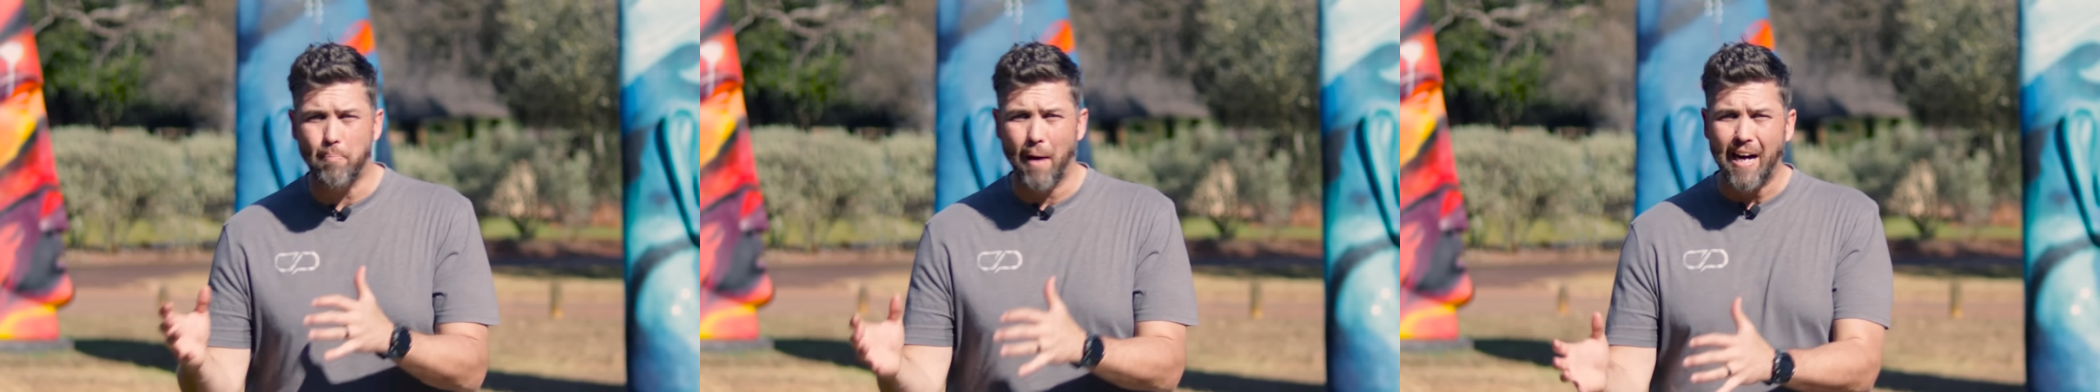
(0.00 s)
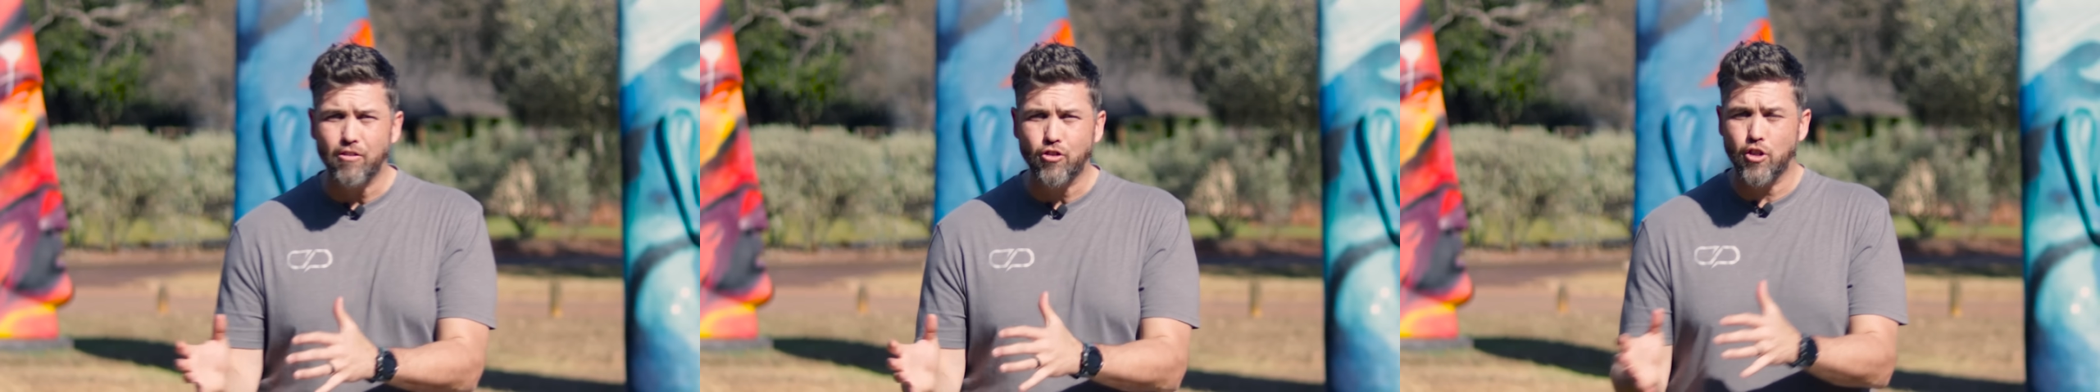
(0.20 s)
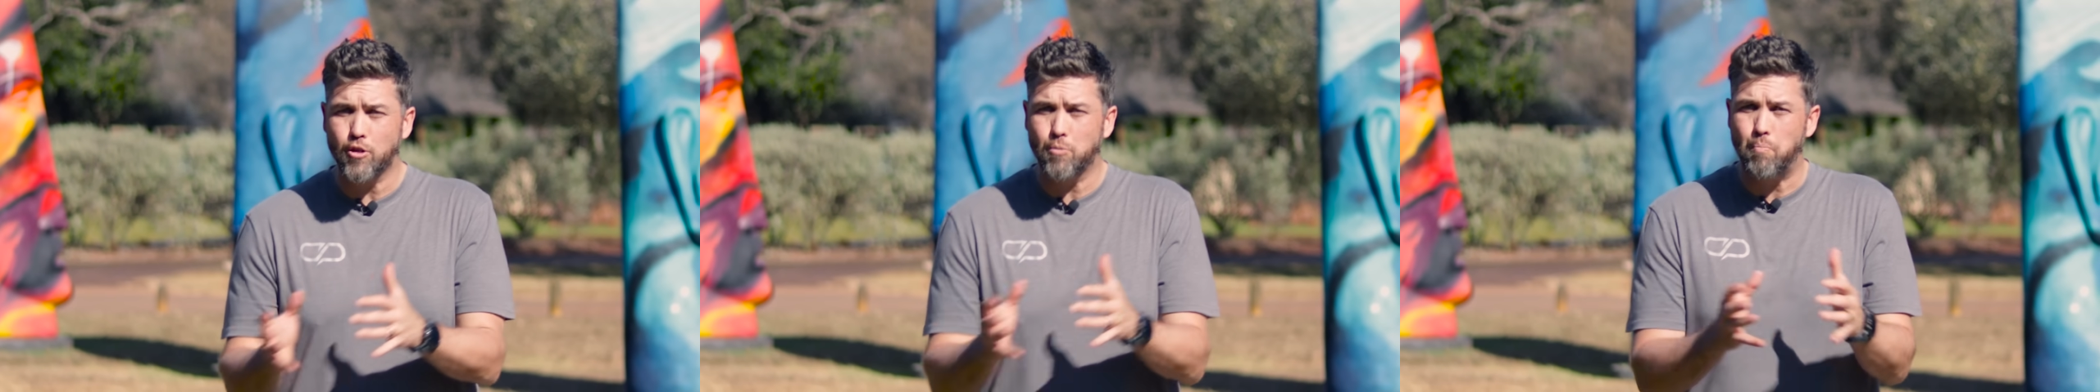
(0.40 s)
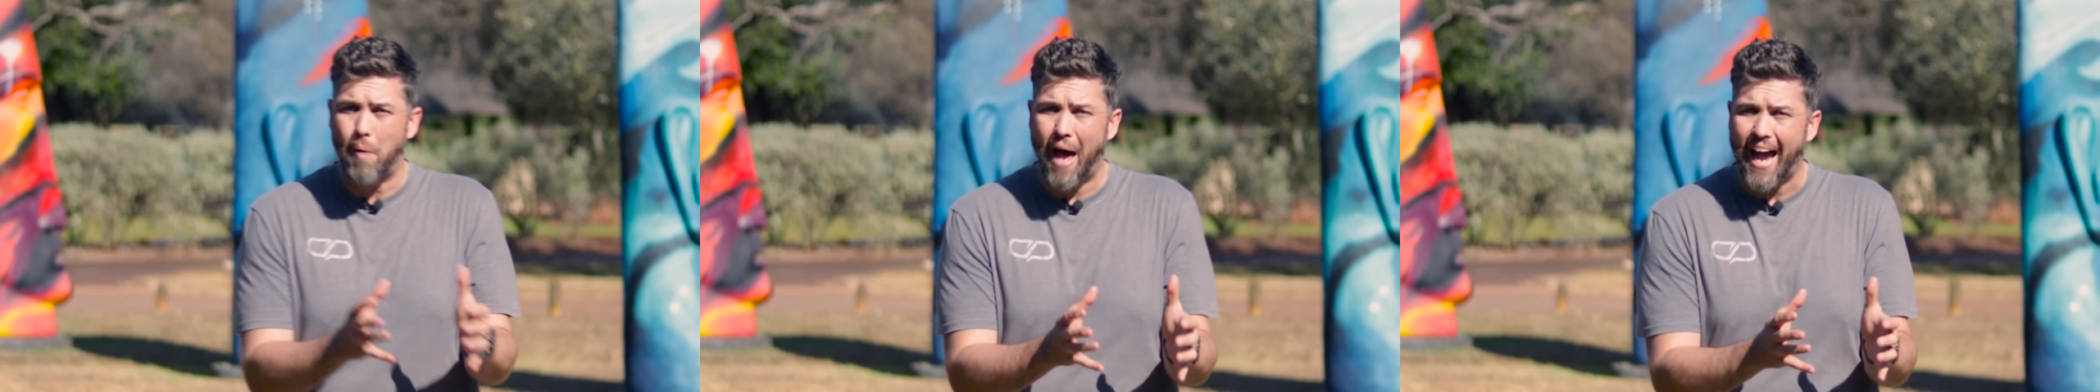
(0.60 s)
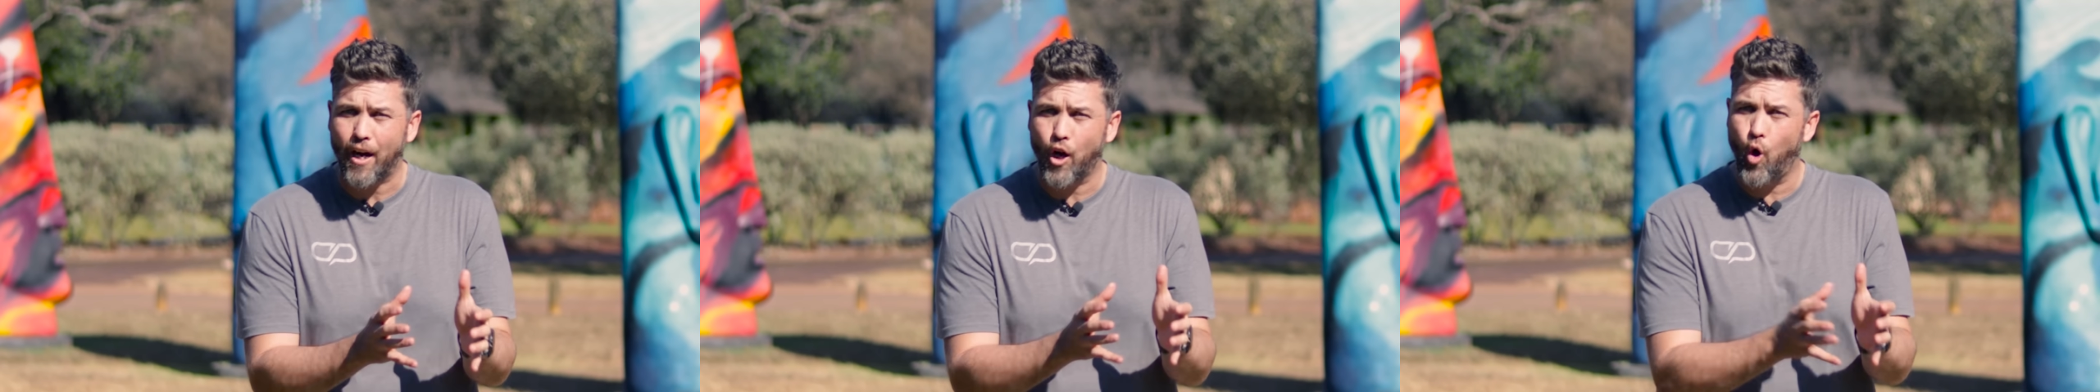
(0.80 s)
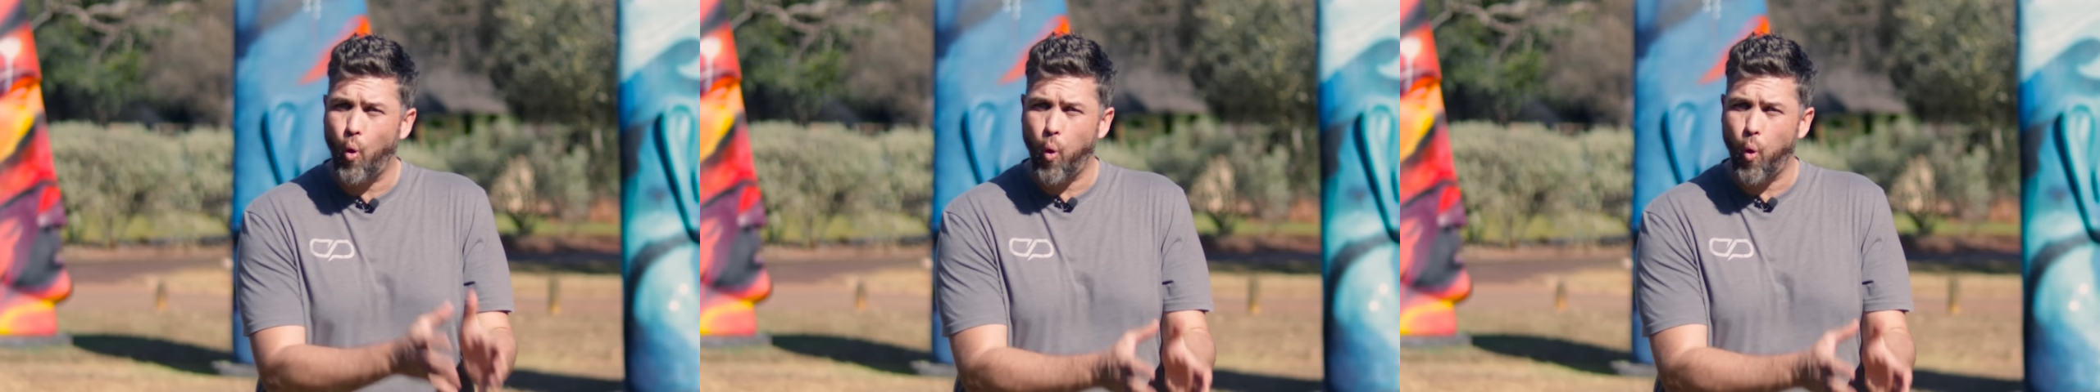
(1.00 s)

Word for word: bounces back